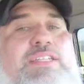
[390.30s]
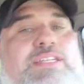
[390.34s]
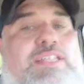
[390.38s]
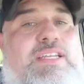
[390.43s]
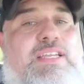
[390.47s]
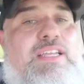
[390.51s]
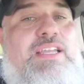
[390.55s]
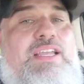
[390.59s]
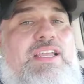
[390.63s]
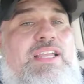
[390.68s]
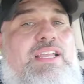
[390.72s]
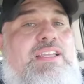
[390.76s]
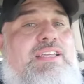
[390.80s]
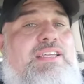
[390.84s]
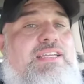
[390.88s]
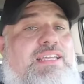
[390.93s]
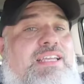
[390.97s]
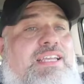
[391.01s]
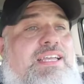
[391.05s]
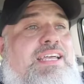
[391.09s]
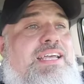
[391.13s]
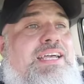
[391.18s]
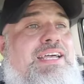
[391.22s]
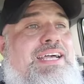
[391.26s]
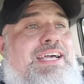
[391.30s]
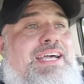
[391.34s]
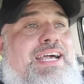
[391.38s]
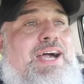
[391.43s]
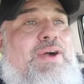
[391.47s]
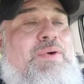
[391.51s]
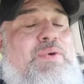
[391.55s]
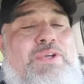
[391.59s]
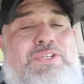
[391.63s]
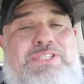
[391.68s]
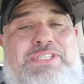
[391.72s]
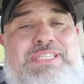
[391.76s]

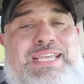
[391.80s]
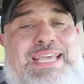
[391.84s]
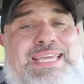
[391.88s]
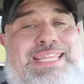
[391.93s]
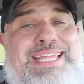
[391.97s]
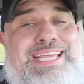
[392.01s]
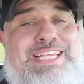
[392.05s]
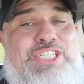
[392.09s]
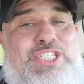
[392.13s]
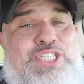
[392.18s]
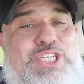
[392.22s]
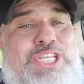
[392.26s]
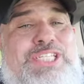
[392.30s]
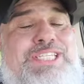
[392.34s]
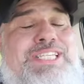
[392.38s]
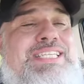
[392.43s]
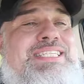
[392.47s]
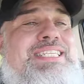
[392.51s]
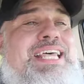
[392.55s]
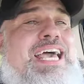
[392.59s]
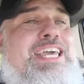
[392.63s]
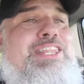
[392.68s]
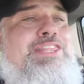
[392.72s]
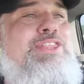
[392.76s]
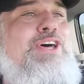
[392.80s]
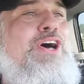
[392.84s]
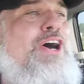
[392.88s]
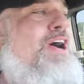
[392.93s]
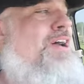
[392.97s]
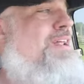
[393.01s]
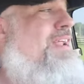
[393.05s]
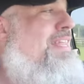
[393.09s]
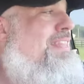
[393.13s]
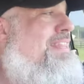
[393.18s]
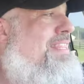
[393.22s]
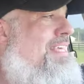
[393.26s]
I will say this, just as I
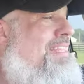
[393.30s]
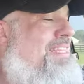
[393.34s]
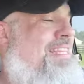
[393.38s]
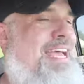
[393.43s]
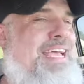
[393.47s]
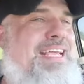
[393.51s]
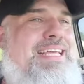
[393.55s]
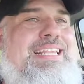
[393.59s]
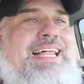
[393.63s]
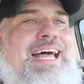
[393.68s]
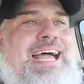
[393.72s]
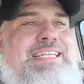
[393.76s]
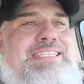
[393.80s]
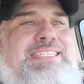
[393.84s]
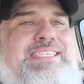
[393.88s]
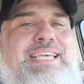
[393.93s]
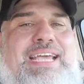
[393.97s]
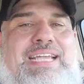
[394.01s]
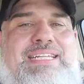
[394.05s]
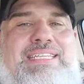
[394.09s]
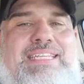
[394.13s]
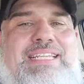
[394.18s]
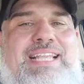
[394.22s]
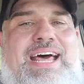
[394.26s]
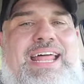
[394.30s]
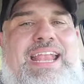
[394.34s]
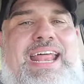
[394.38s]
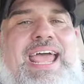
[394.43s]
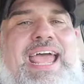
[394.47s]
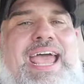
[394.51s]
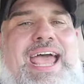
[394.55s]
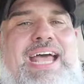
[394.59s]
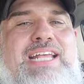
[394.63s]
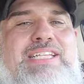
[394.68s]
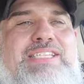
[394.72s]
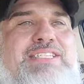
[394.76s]
thought, I think that class kicked a lot of
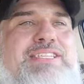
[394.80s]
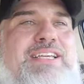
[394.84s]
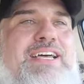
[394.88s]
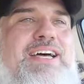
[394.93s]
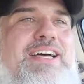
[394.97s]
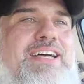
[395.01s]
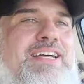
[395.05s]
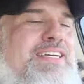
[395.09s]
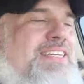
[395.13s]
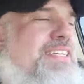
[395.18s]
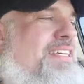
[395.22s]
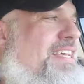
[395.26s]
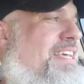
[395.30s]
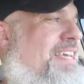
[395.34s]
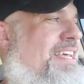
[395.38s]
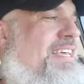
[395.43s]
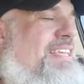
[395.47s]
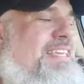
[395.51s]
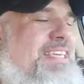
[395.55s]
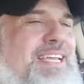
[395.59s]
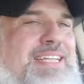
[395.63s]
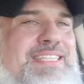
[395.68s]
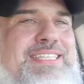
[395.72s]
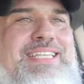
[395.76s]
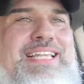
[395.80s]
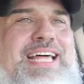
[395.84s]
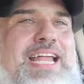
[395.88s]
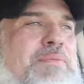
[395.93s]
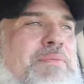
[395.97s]
ass, kicked a